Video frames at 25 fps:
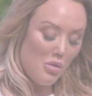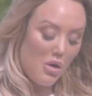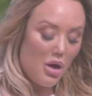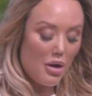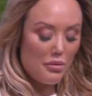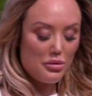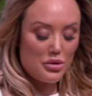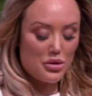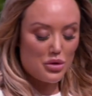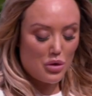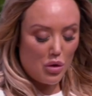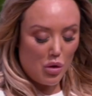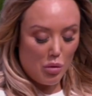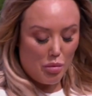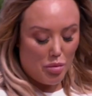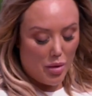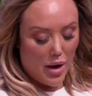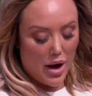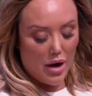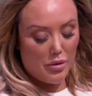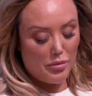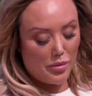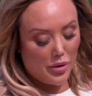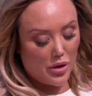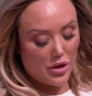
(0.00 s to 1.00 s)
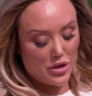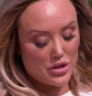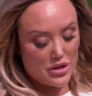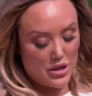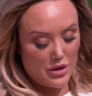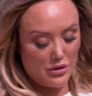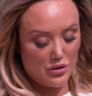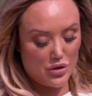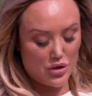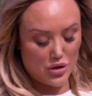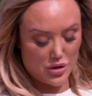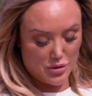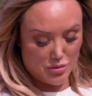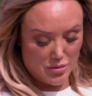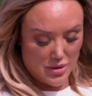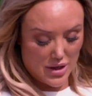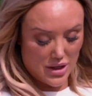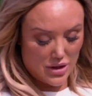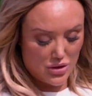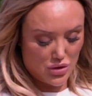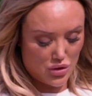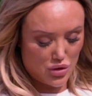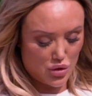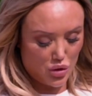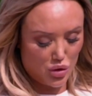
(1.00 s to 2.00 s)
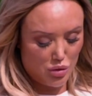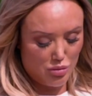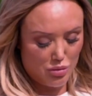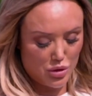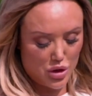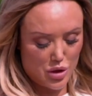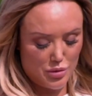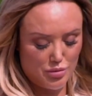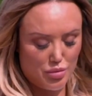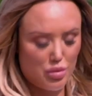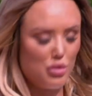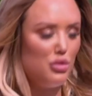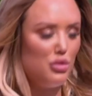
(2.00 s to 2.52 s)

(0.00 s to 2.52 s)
what? I'm so proud because you've just made so much